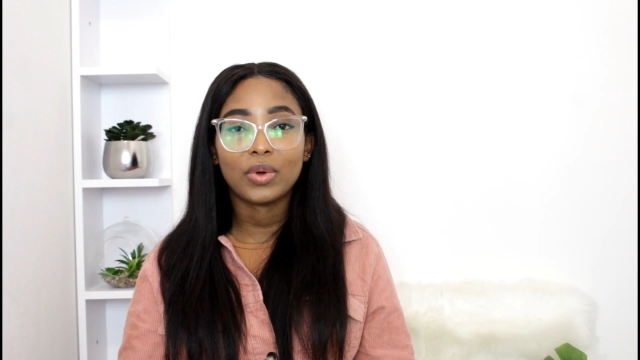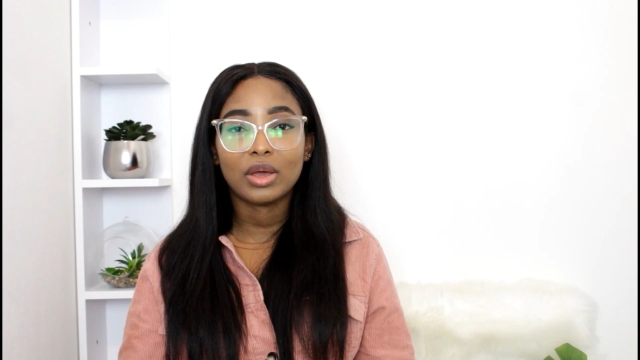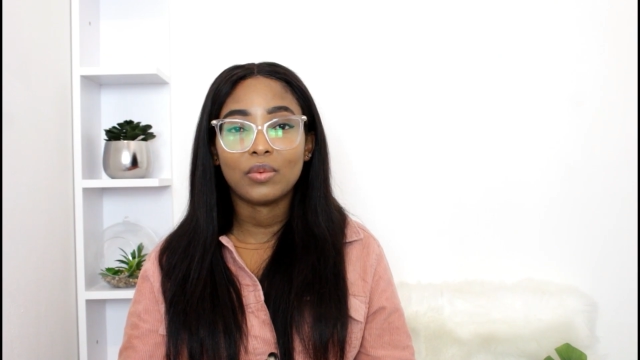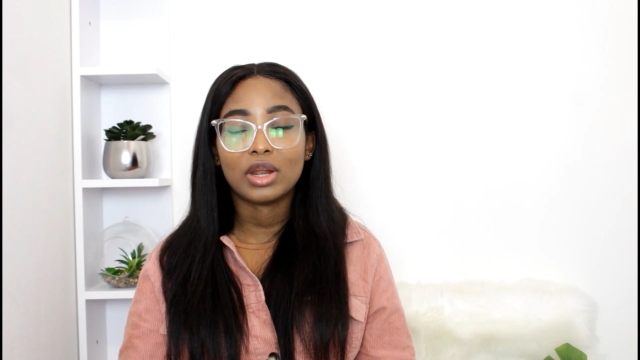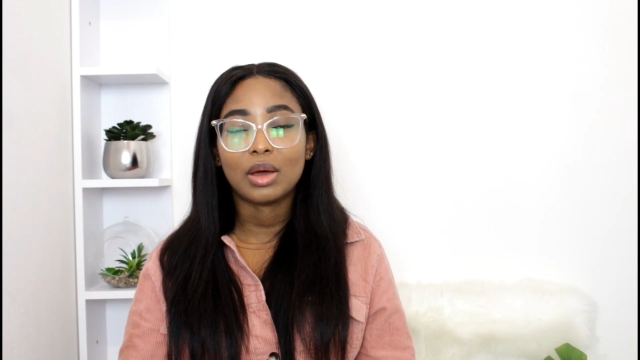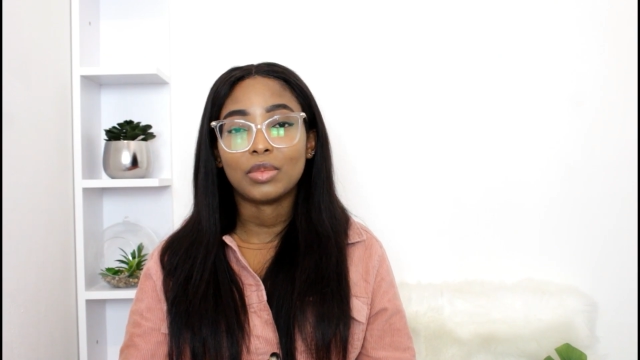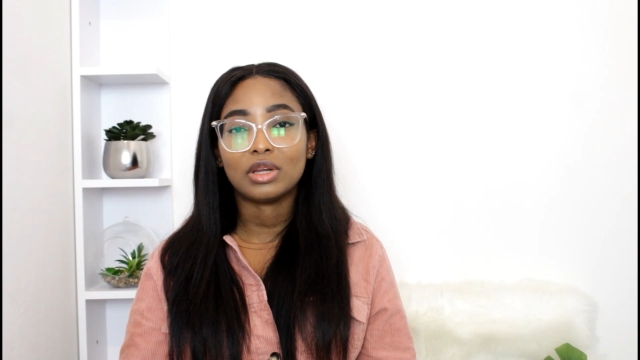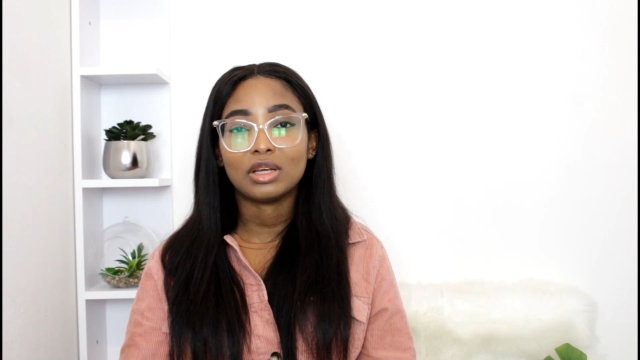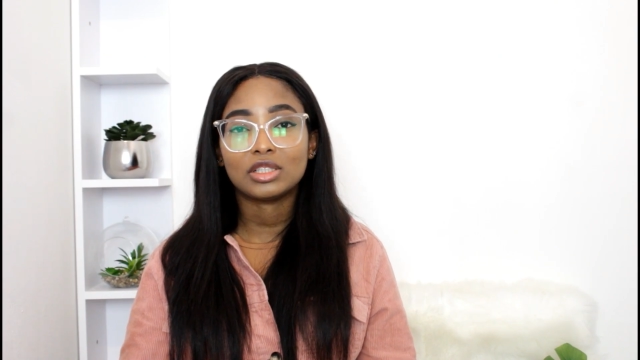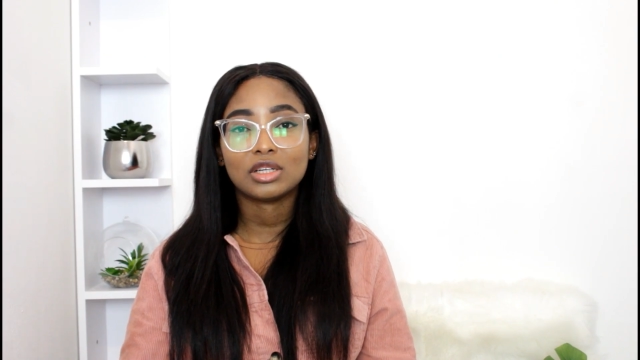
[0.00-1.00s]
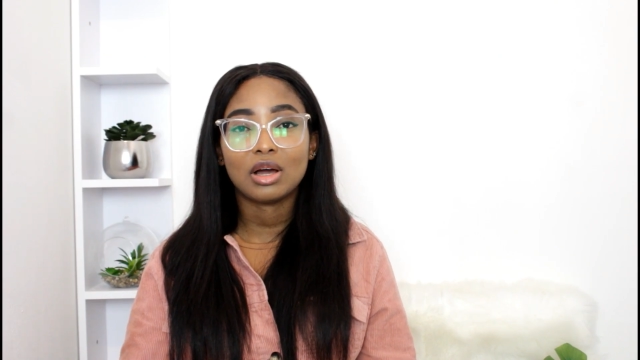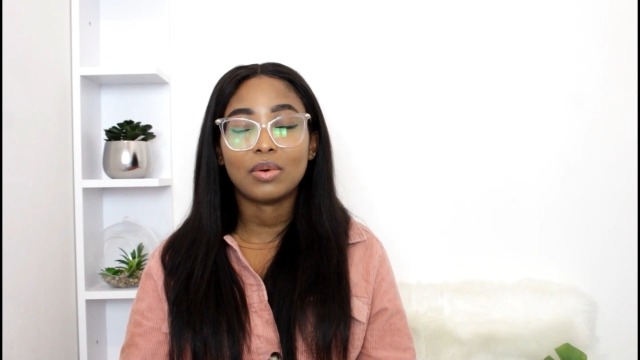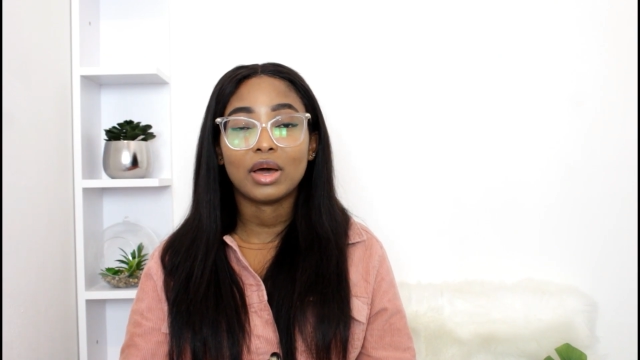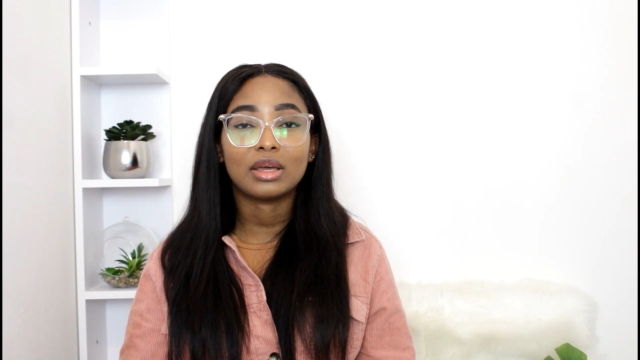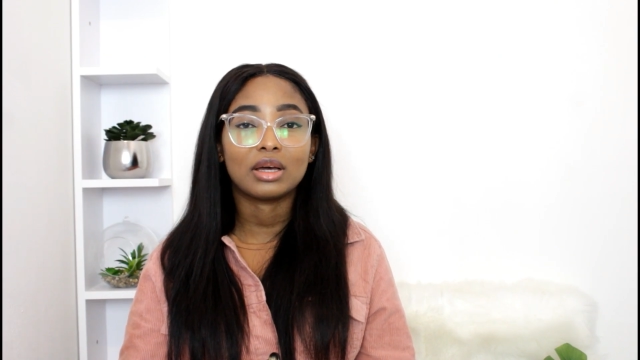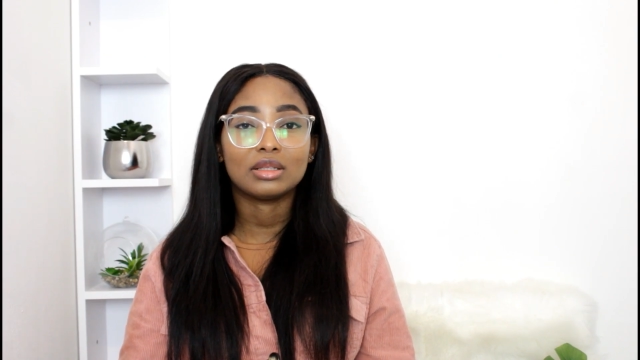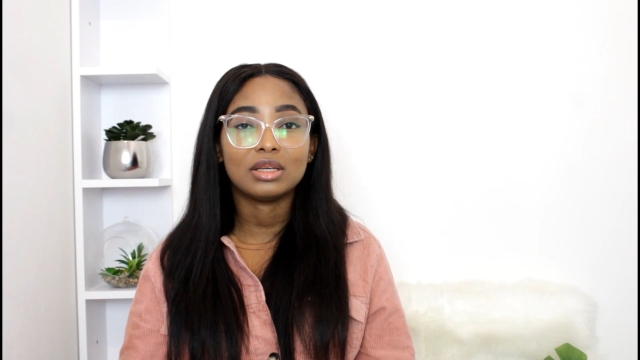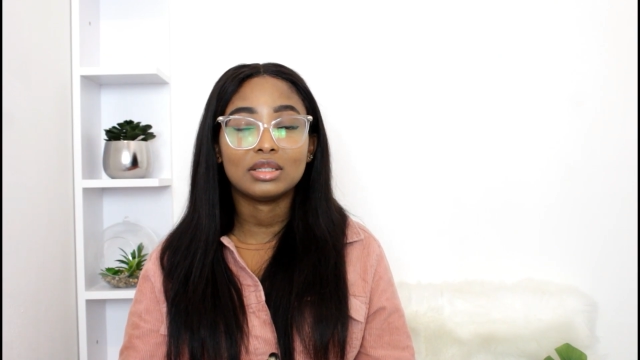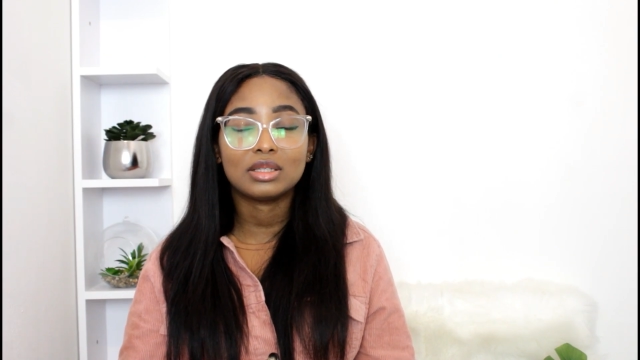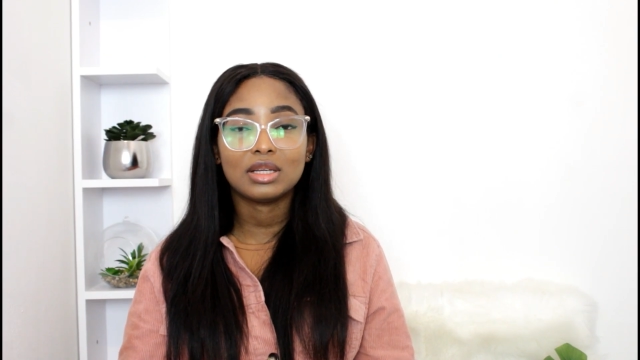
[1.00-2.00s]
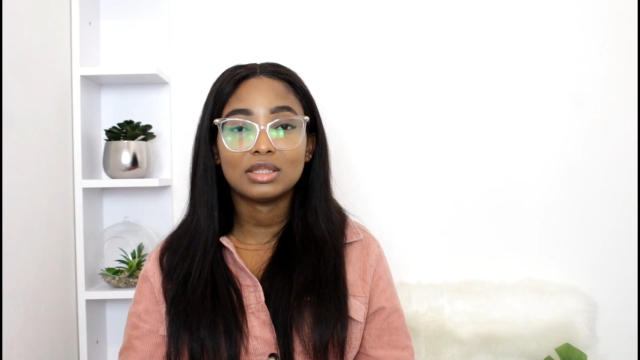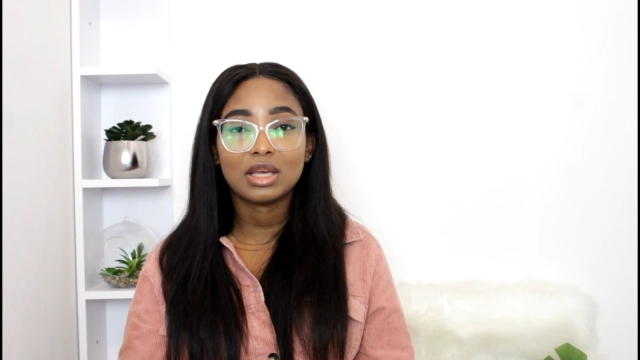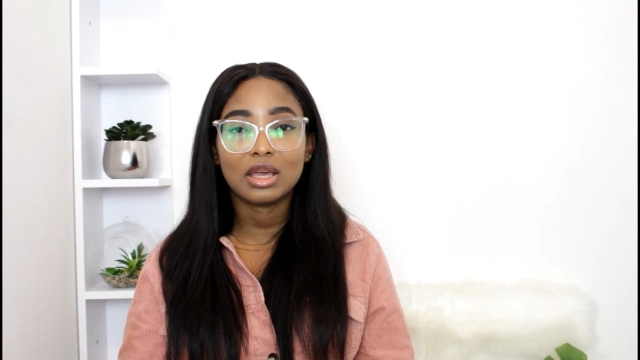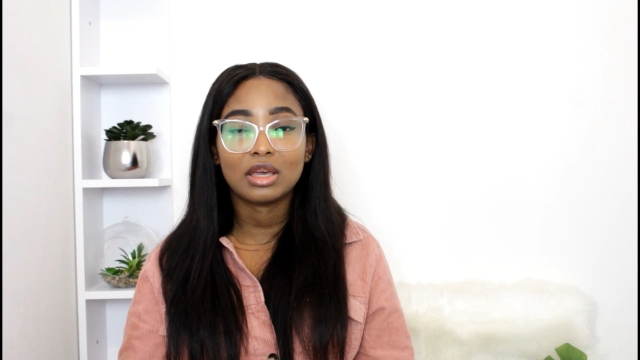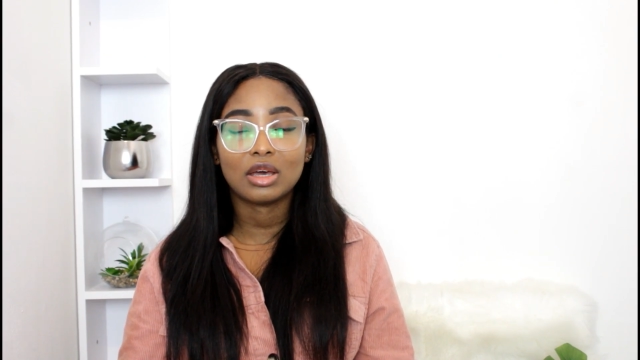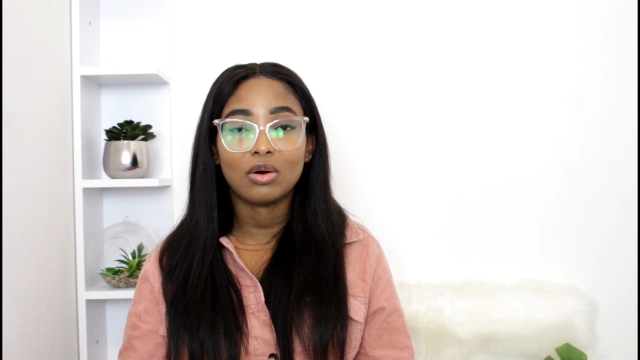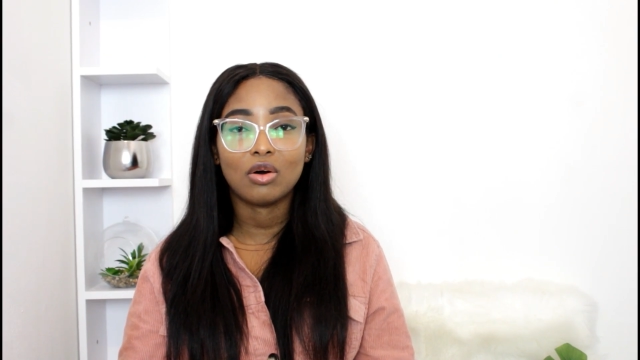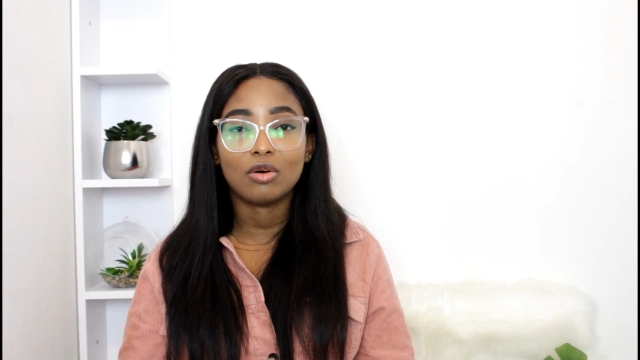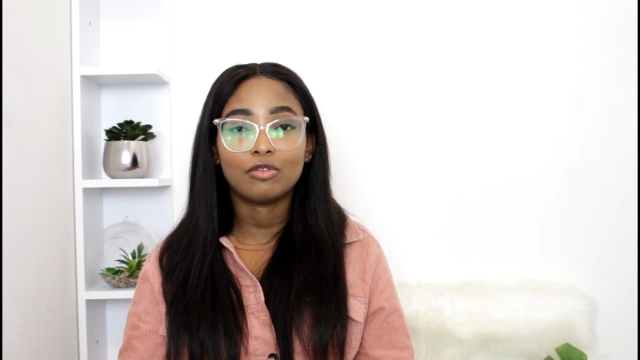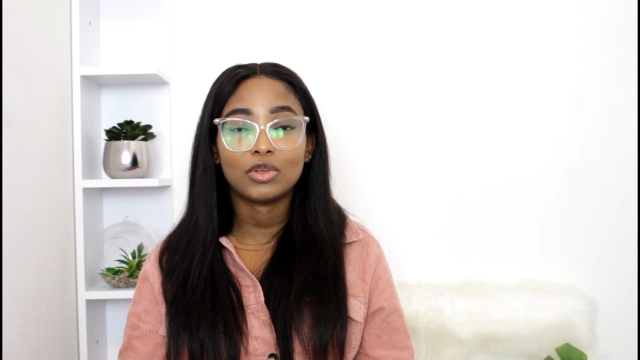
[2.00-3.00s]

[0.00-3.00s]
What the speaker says: way when I'm in the shower I can easily take it off